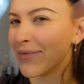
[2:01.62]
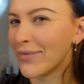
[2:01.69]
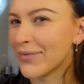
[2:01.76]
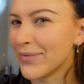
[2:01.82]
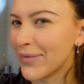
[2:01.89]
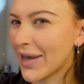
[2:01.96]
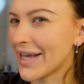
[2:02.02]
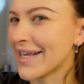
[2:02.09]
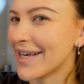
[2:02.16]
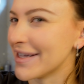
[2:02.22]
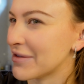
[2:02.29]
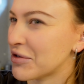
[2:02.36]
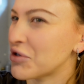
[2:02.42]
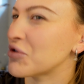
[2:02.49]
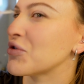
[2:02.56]
make
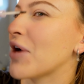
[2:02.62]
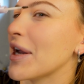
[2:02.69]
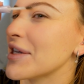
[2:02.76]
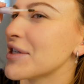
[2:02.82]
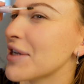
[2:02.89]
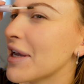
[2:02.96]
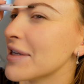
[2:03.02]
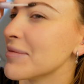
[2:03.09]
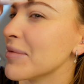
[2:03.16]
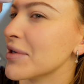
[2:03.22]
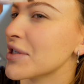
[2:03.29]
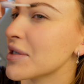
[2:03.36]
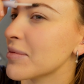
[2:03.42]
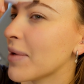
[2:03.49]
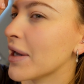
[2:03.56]
it stretch as
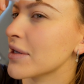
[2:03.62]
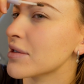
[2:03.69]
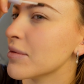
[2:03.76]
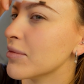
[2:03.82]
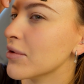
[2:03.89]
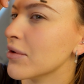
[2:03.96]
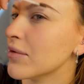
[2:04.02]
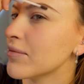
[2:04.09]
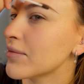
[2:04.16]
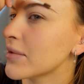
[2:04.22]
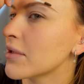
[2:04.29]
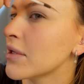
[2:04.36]
much as possible.